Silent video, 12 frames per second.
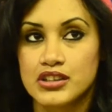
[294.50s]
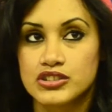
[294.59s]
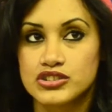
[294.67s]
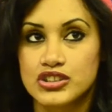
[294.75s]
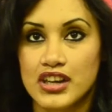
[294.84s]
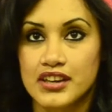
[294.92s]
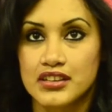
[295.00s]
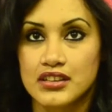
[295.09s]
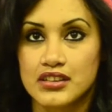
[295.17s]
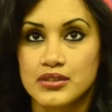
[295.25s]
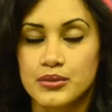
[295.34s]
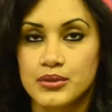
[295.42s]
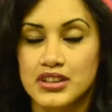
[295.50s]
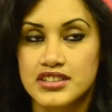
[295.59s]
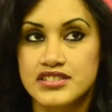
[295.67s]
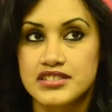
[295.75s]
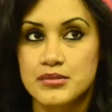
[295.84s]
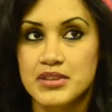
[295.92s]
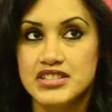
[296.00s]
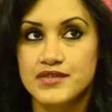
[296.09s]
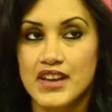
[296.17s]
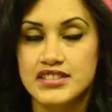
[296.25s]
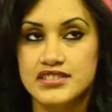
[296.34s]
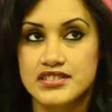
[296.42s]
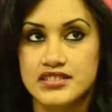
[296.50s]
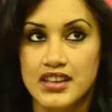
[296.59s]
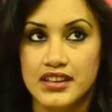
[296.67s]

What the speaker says: trying to release them as fast as I